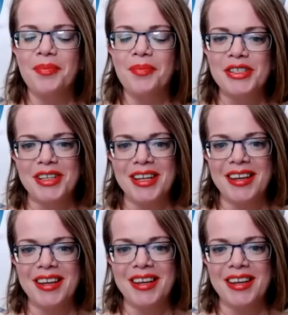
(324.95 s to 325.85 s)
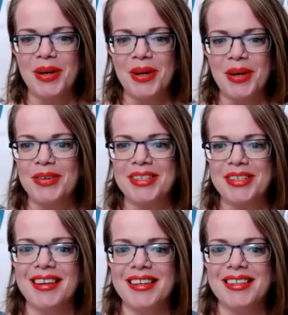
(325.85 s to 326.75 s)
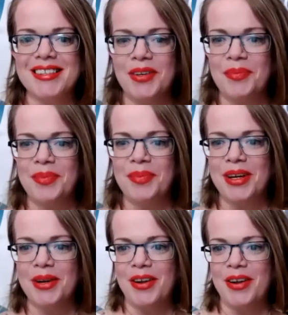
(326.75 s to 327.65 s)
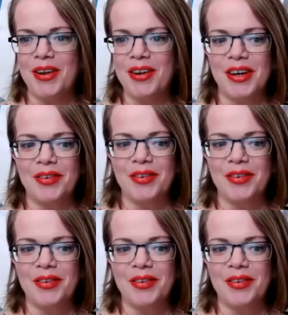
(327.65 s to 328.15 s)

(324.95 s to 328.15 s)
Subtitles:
Miss Jenny Gates, why don't you tell us a little bit about yourself?